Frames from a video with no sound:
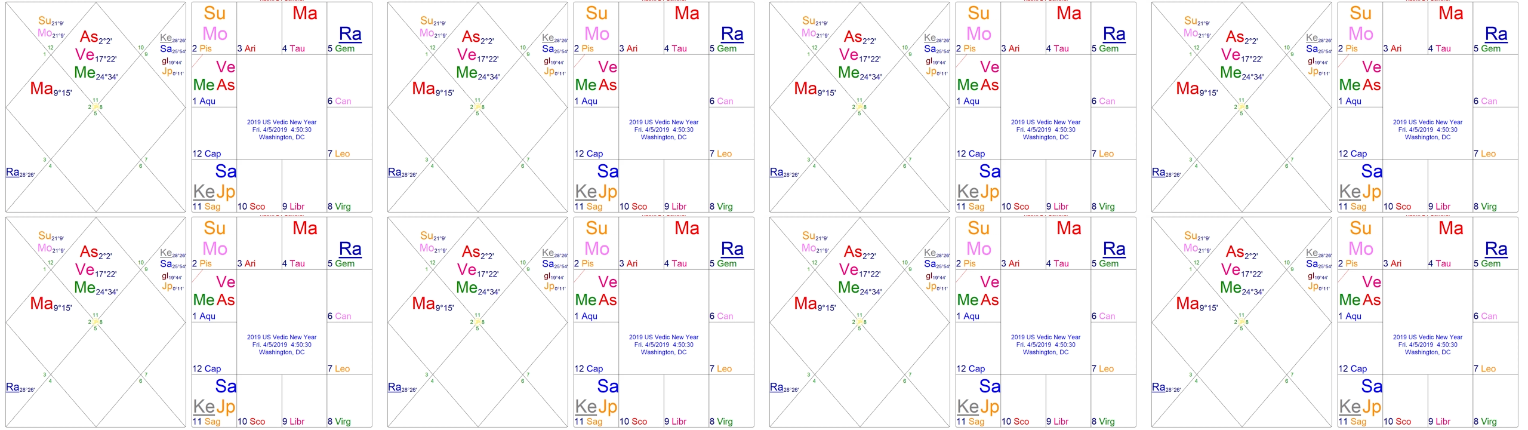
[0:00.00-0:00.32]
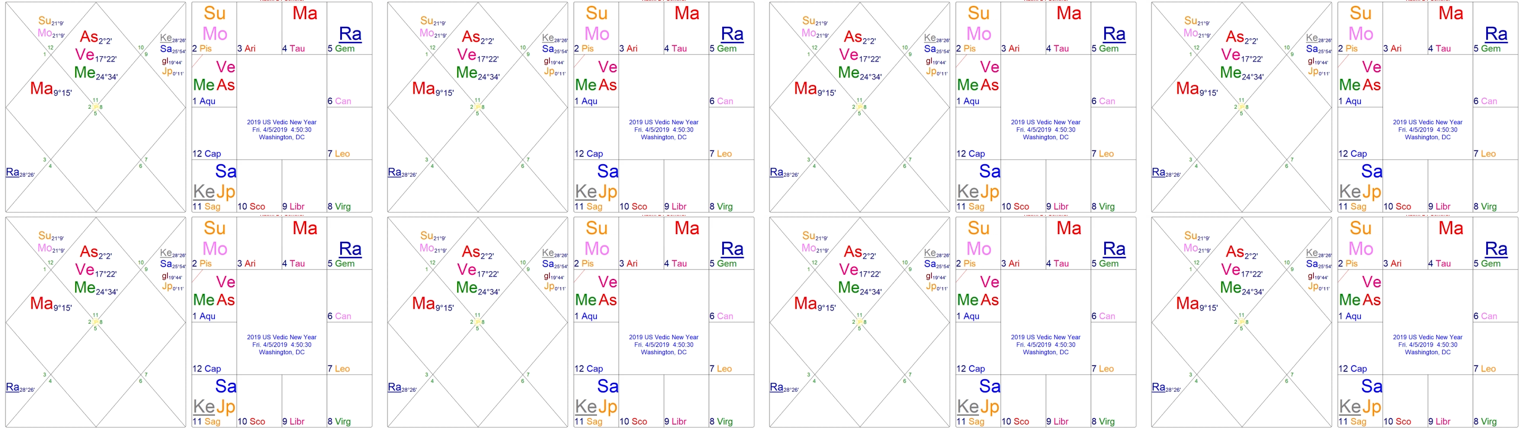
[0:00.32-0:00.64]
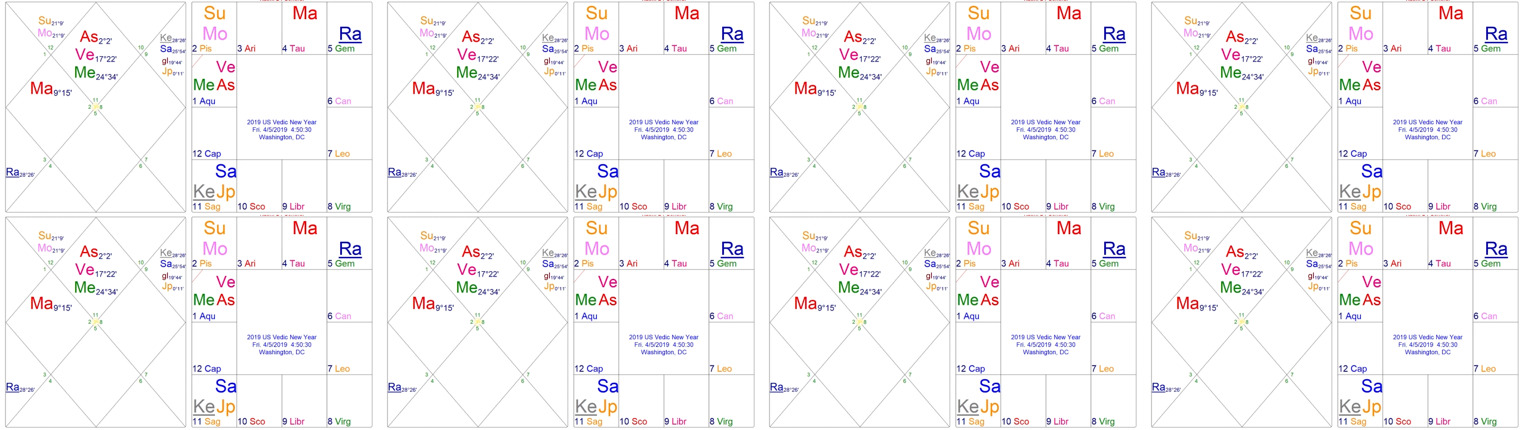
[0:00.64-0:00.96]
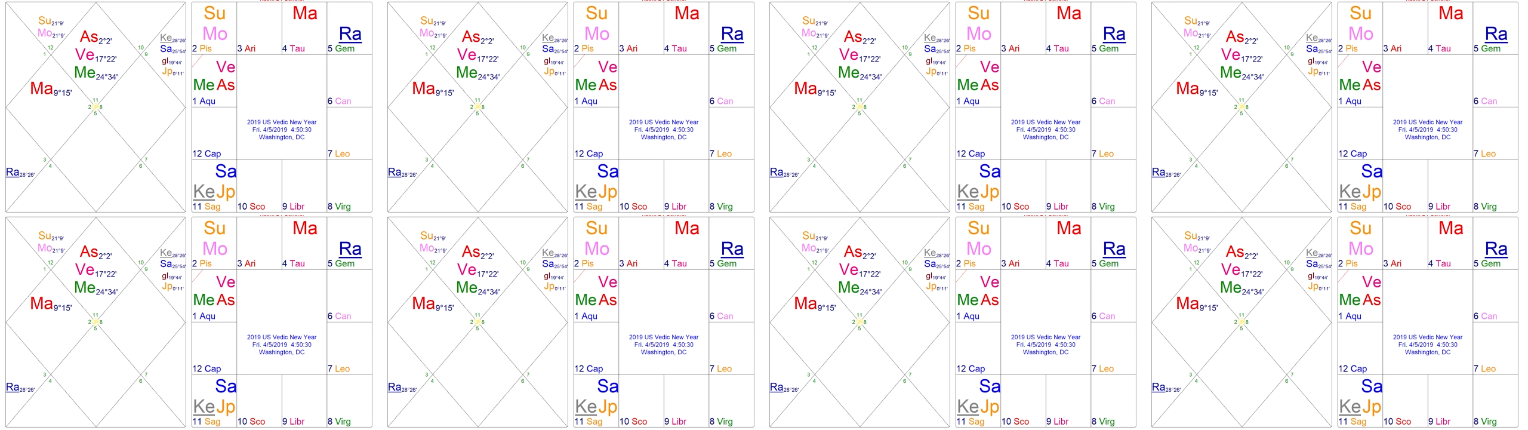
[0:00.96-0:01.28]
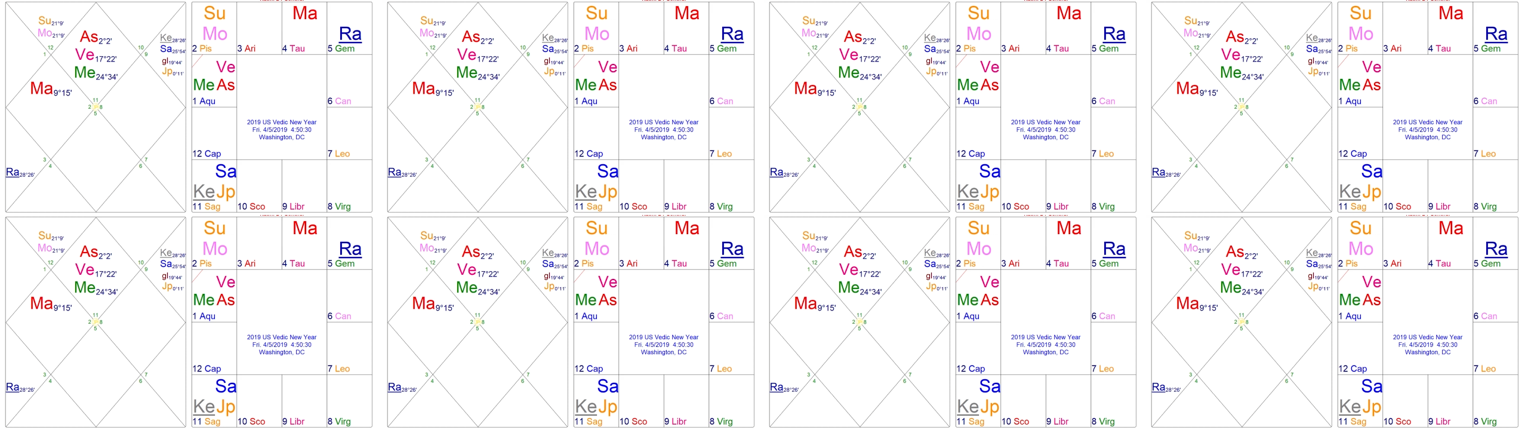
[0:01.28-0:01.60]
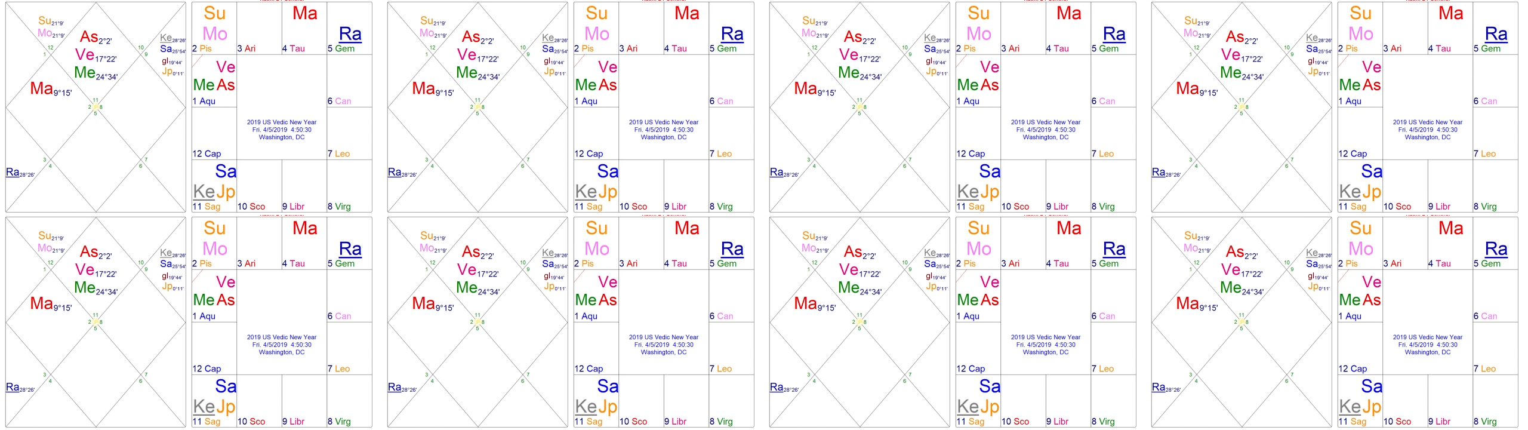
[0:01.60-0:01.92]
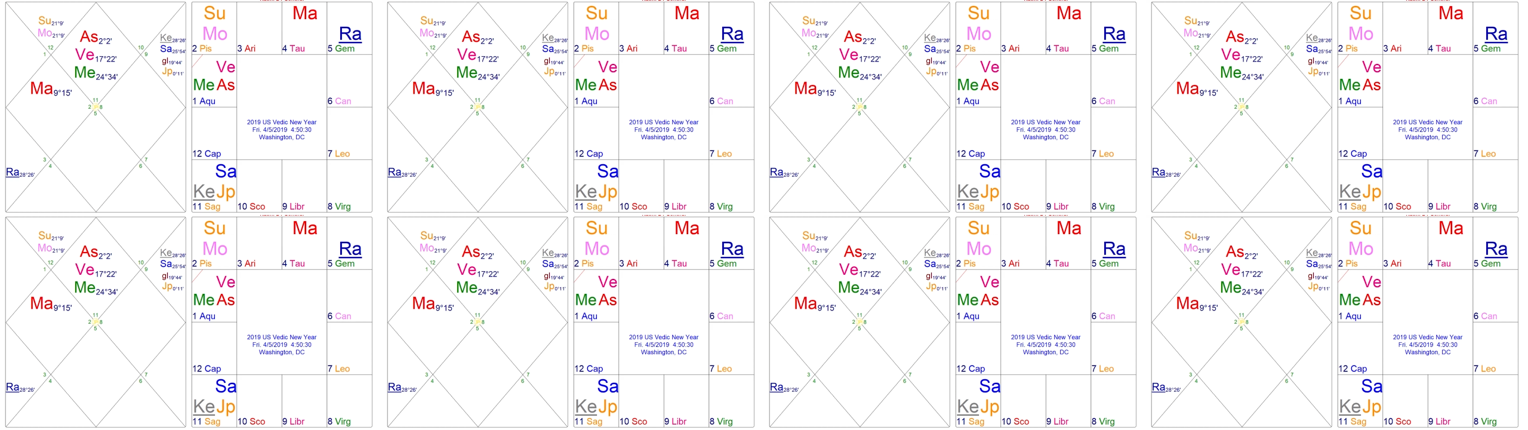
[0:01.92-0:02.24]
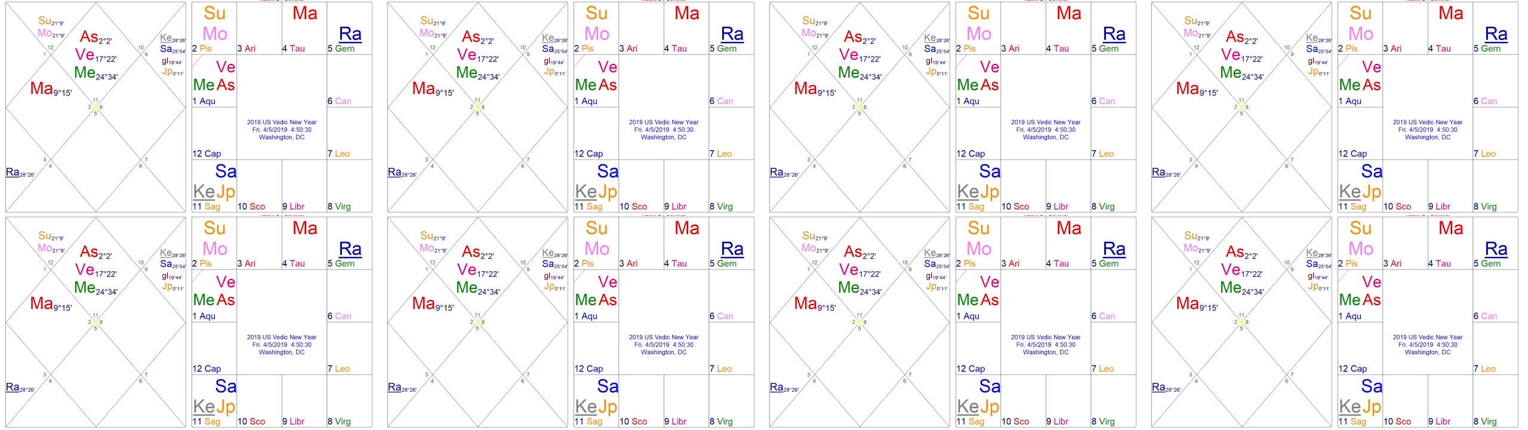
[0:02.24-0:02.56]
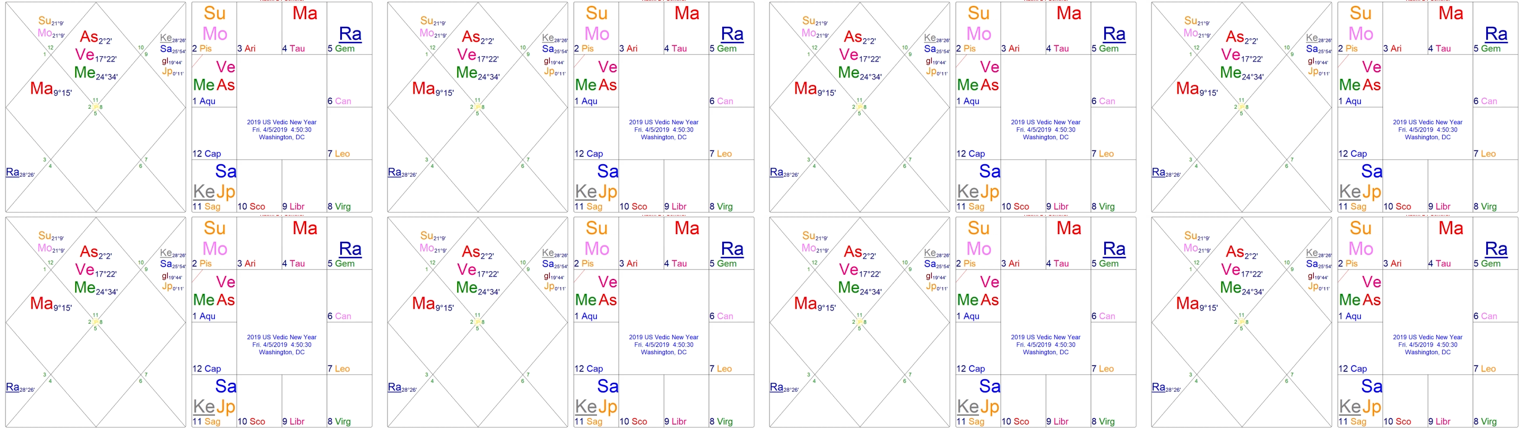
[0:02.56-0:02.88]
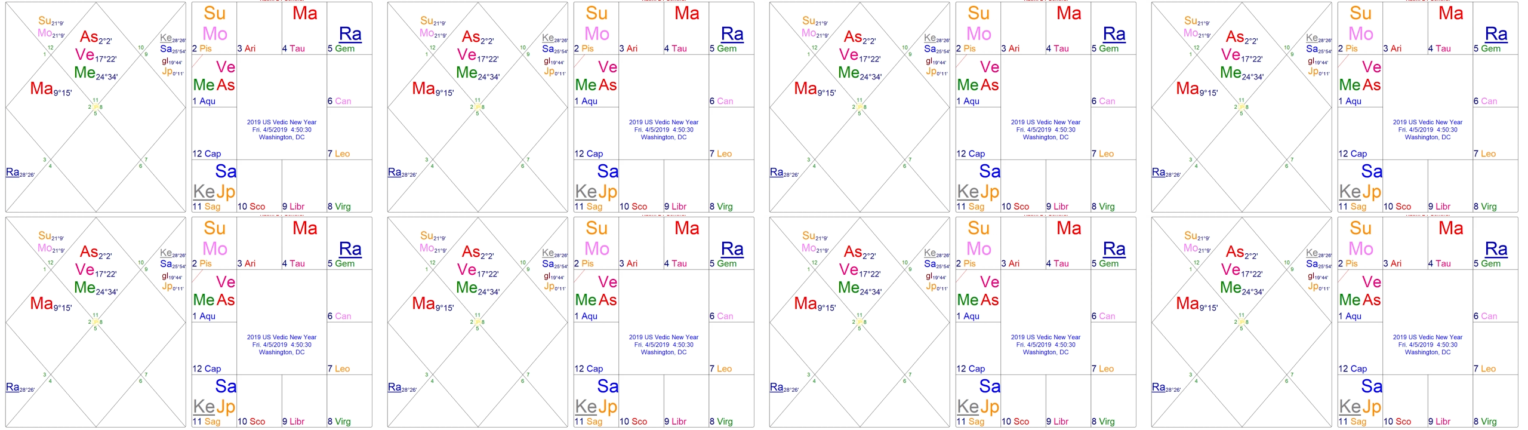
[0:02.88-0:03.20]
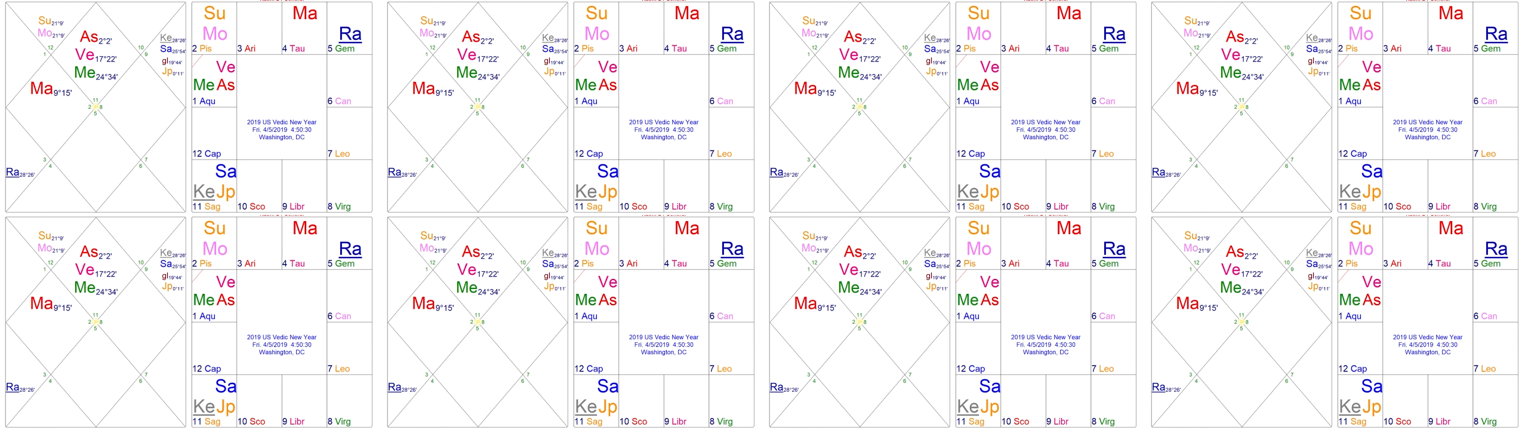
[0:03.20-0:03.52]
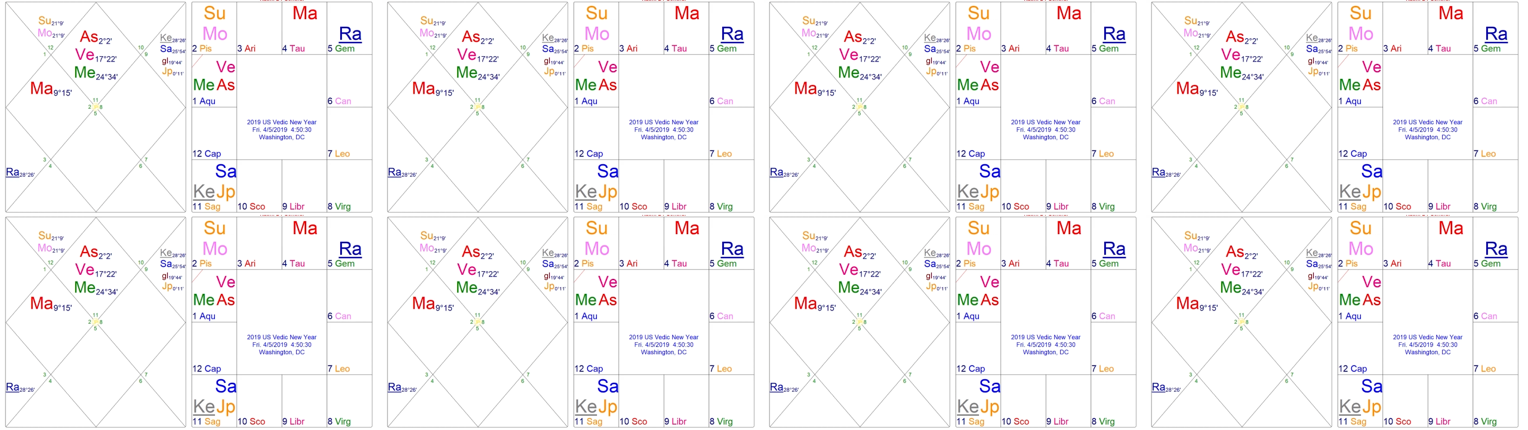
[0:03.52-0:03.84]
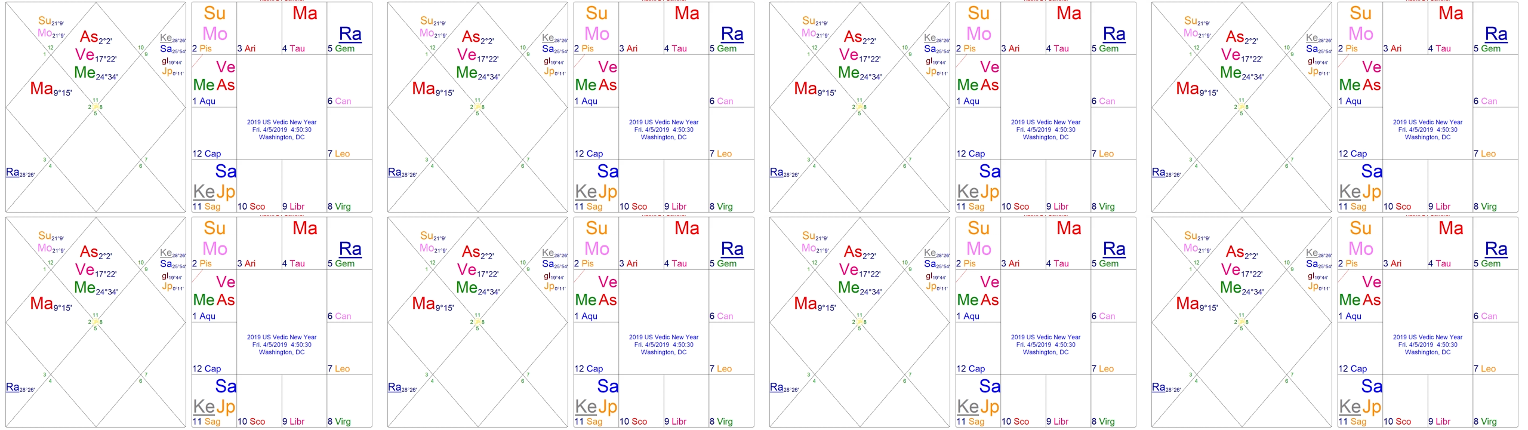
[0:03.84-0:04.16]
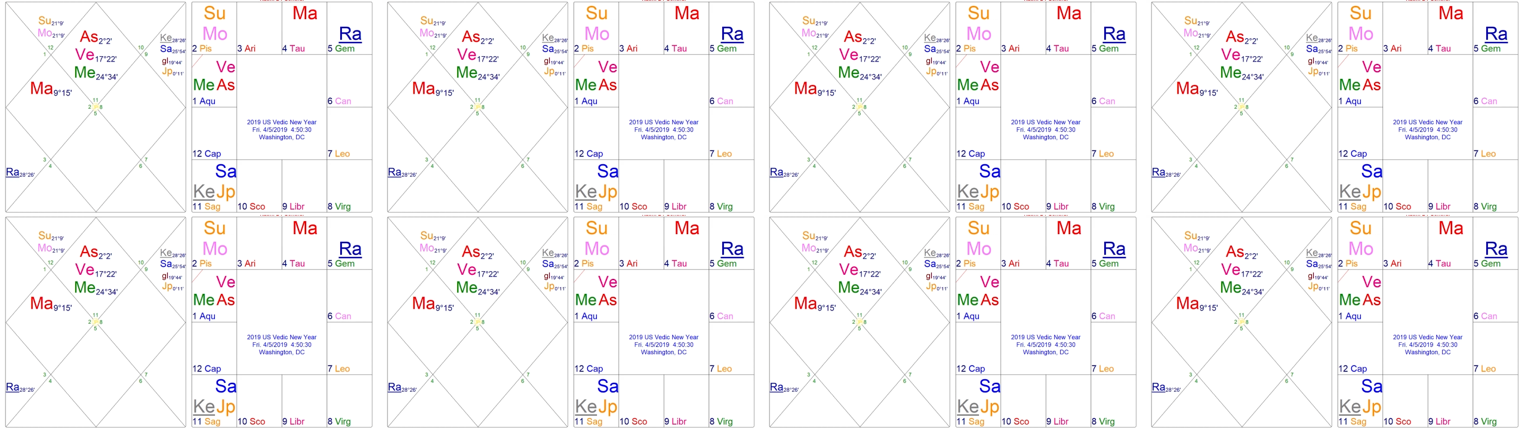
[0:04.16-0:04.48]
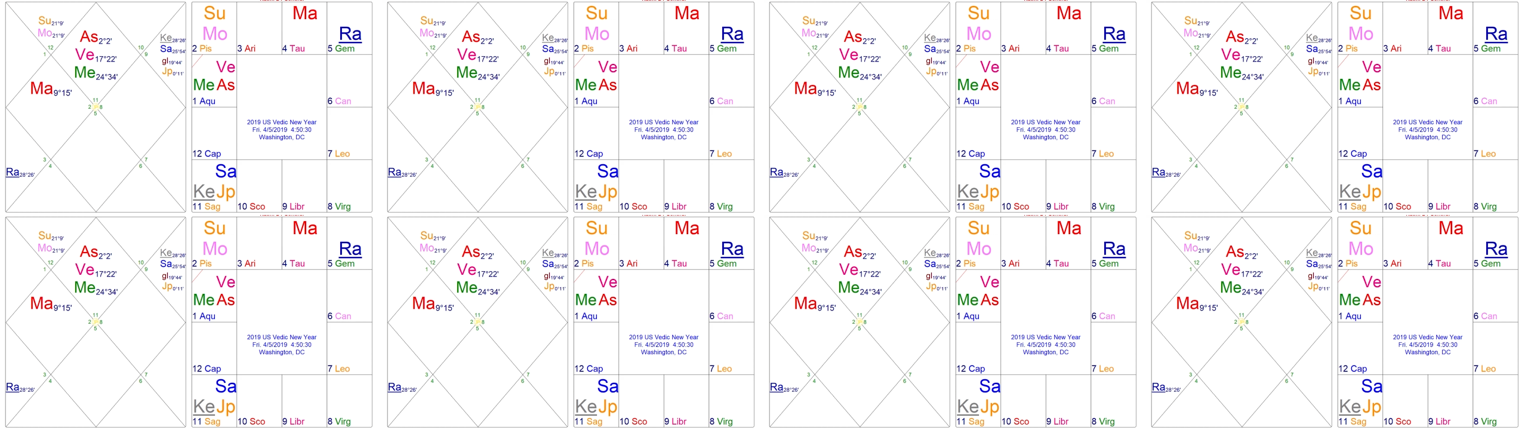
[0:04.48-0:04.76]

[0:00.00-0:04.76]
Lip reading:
No face is visible, so there are no lips to read.